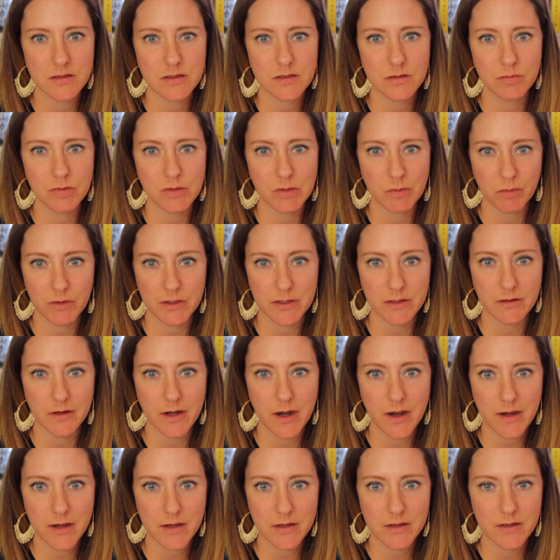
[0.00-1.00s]
to be where you're
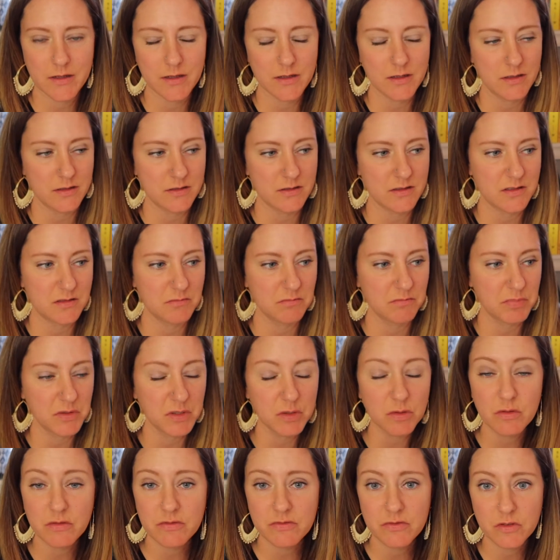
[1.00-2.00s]
at, and it's
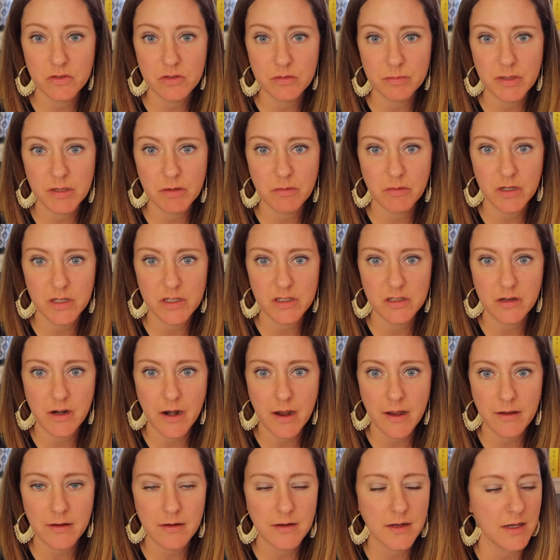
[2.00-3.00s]
beautiful to be where you're
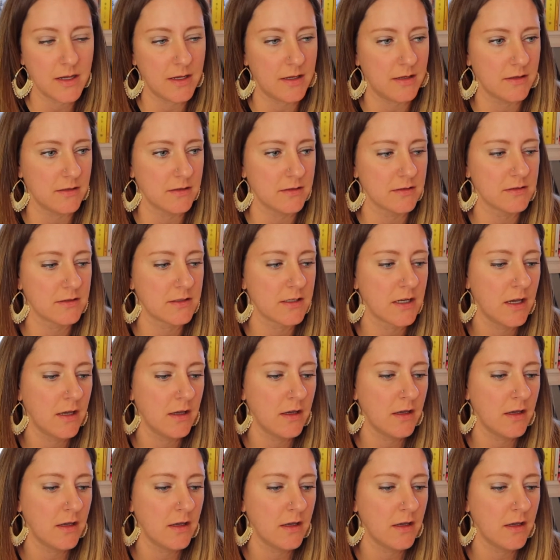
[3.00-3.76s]
at. And